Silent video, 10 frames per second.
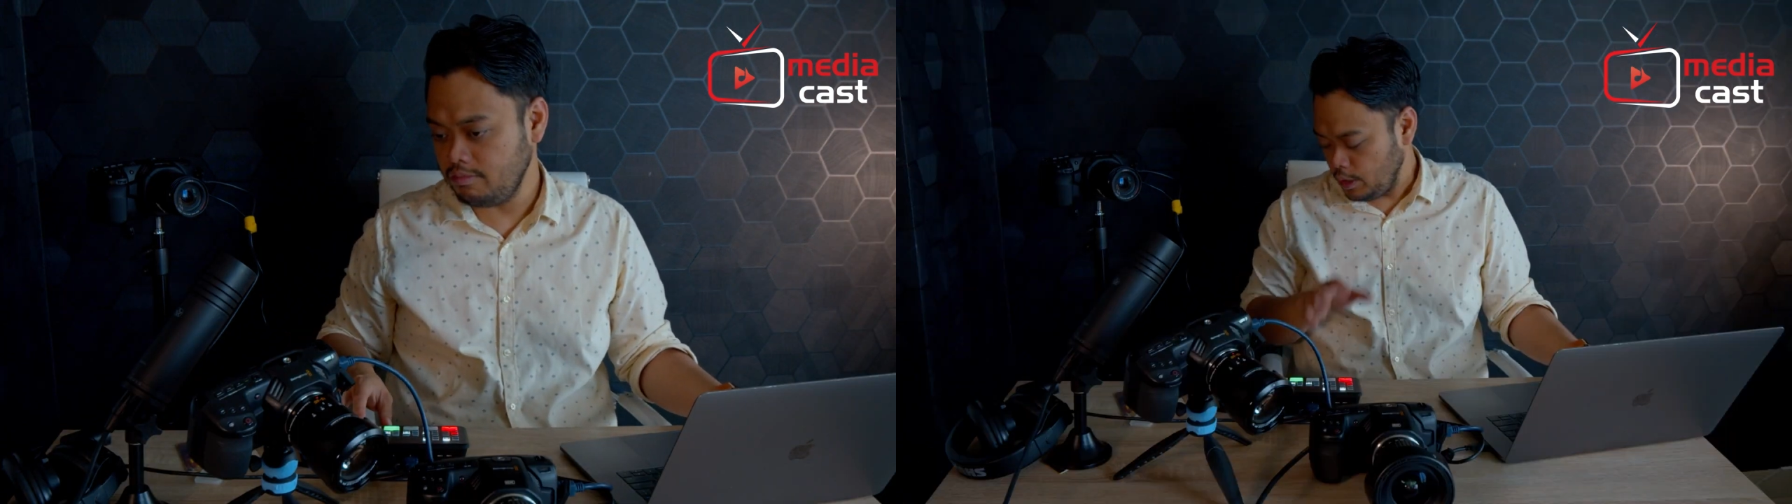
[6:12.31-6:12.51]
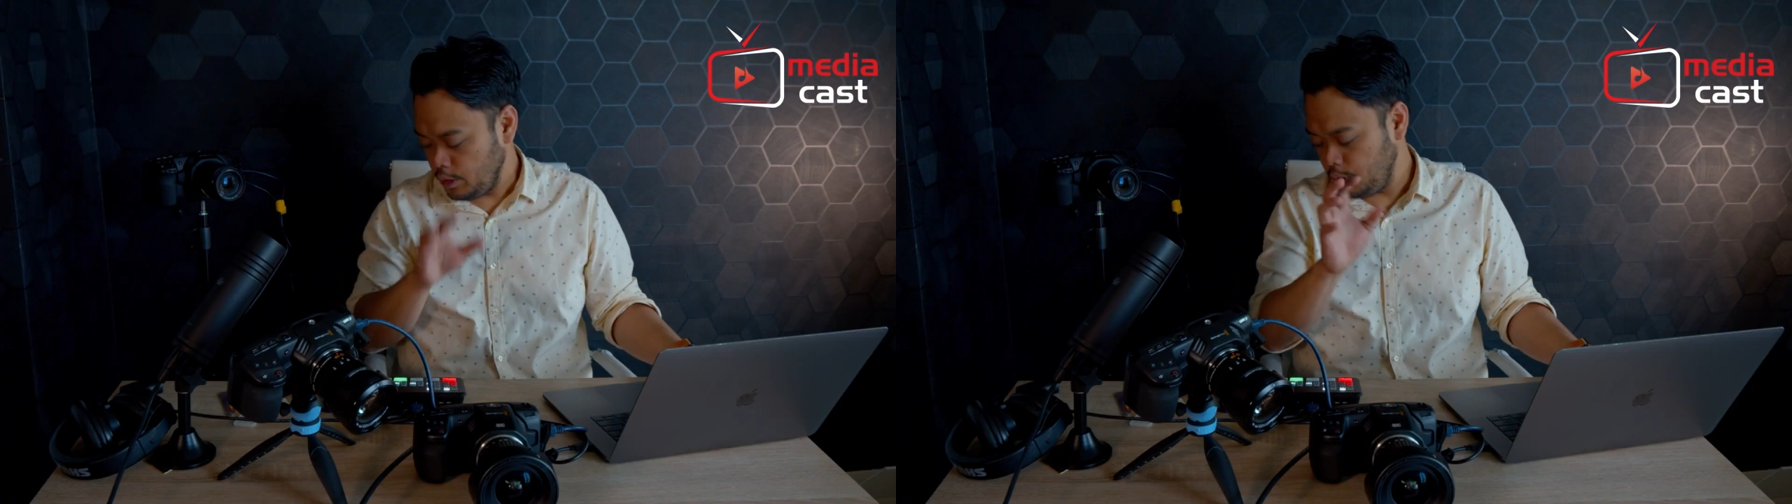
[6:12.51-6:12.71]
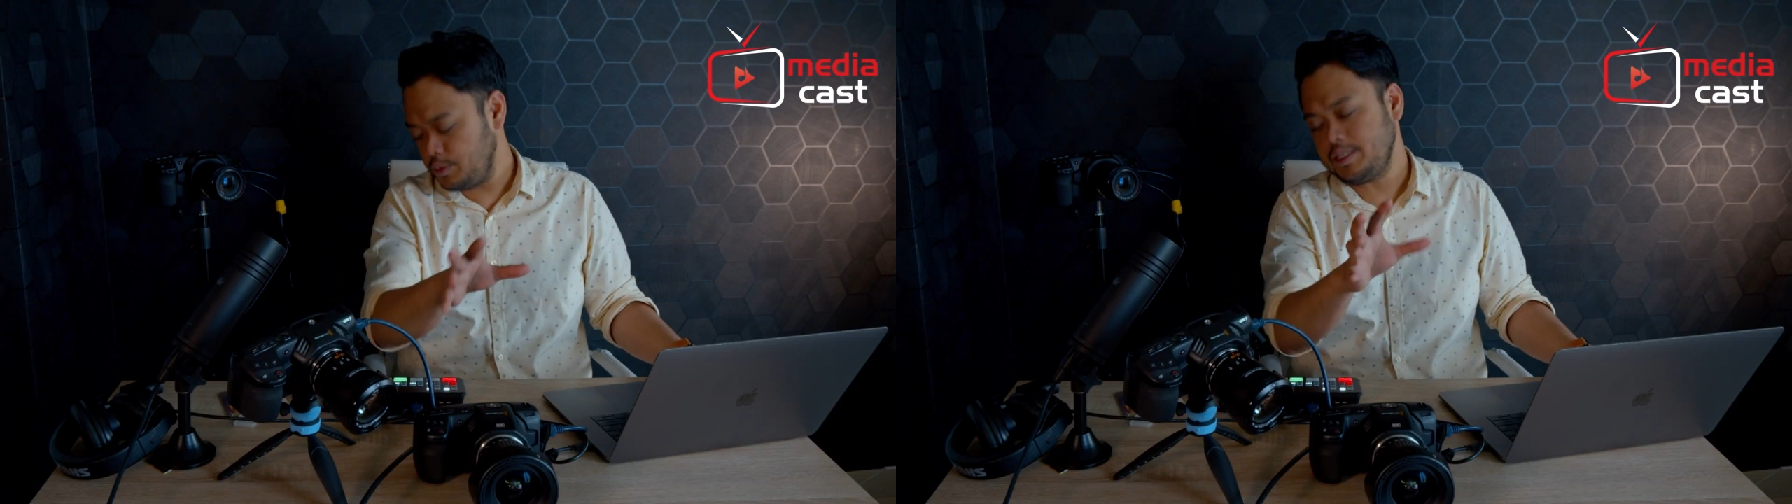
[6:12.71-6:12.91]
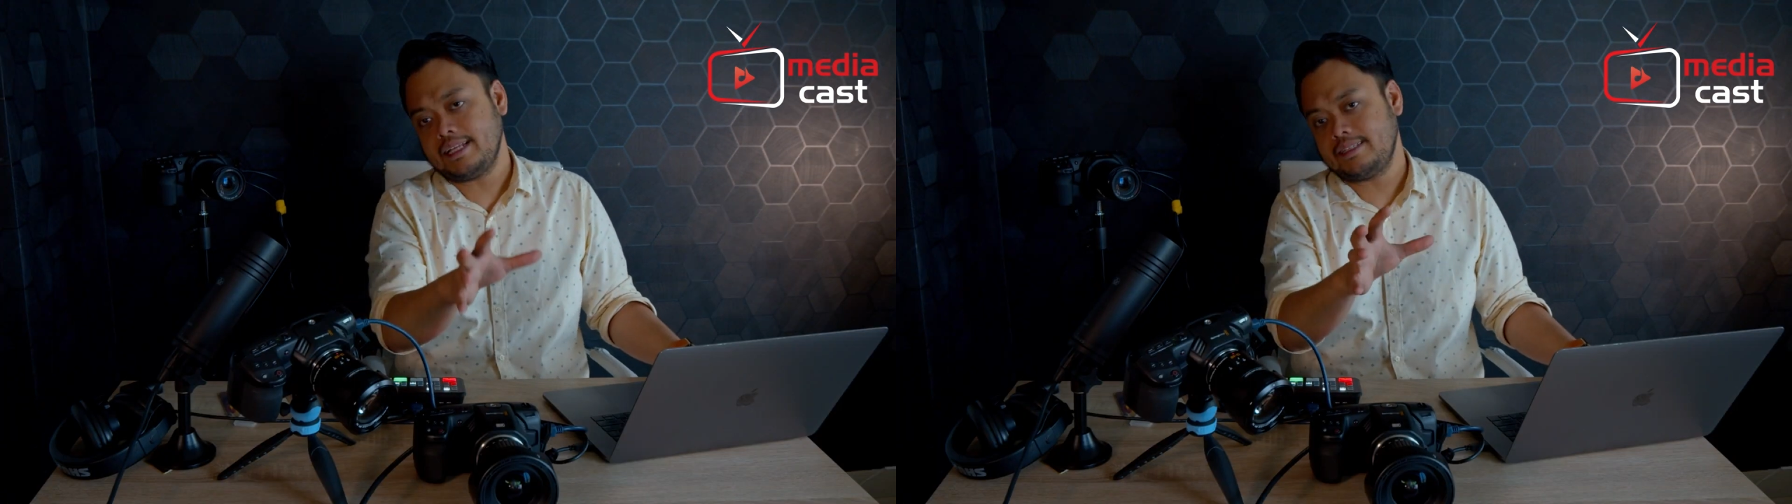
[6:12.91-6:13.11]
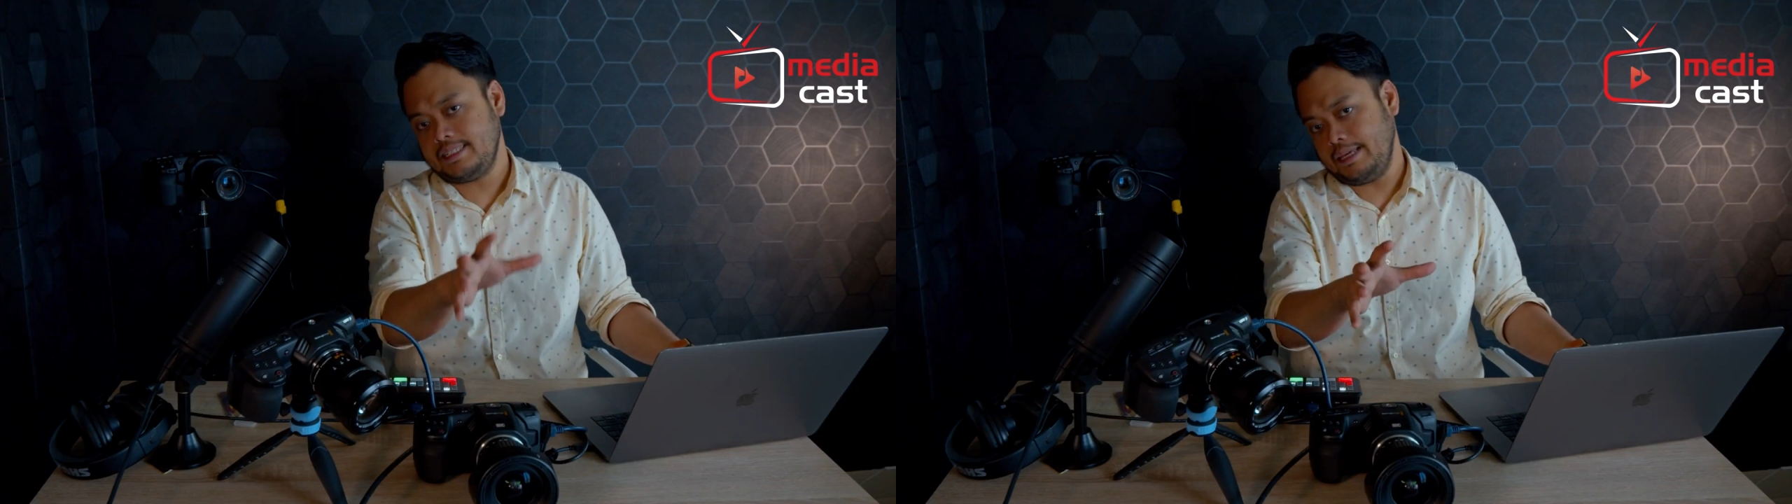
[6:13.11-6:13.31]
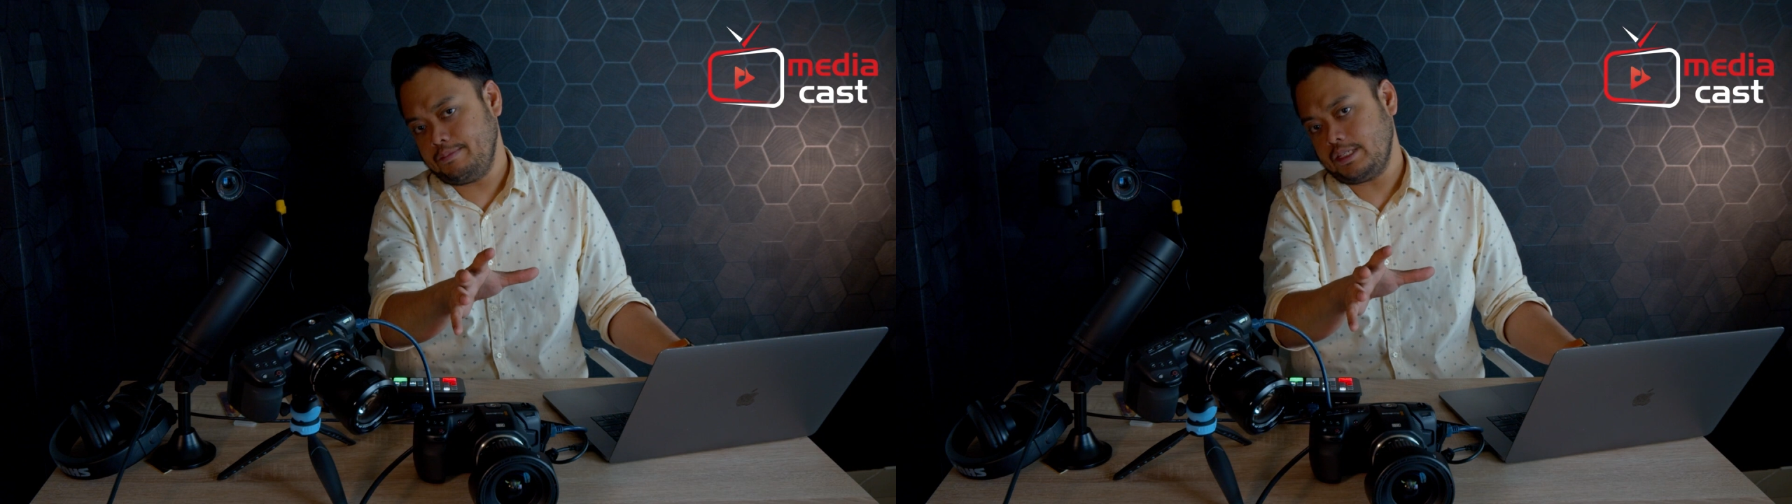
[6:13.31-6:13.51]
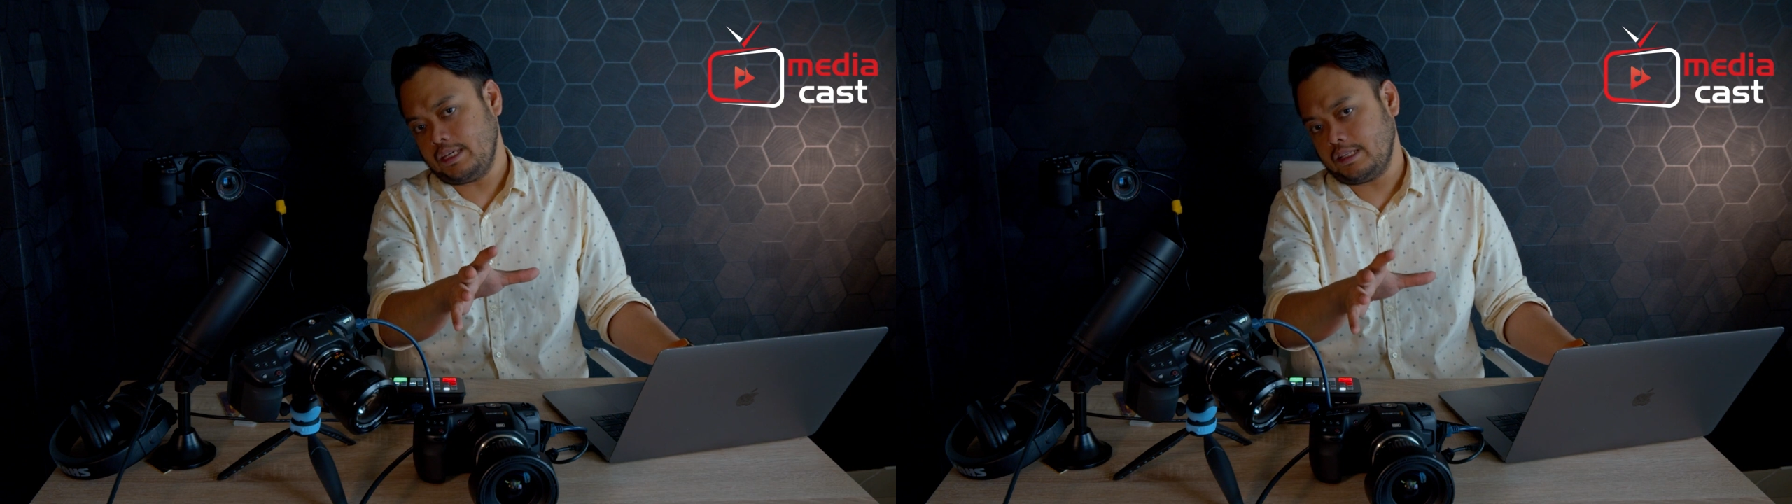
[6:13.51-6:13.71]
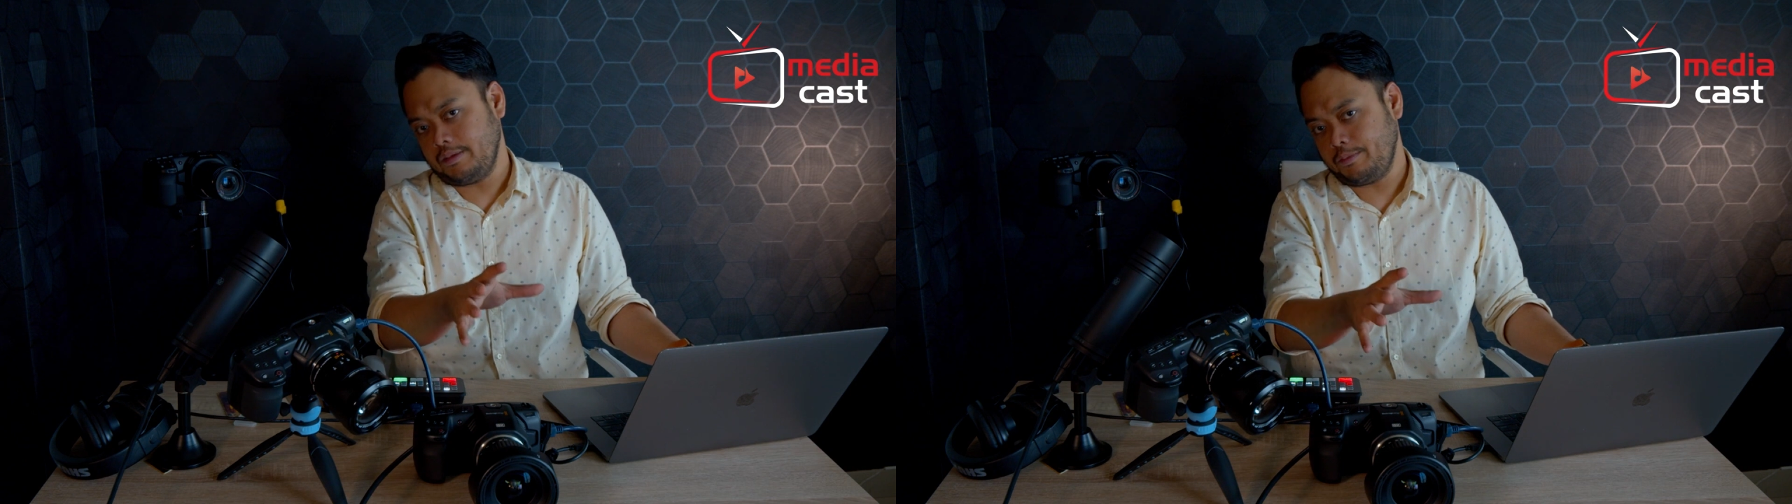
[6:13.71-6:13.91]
use that same setup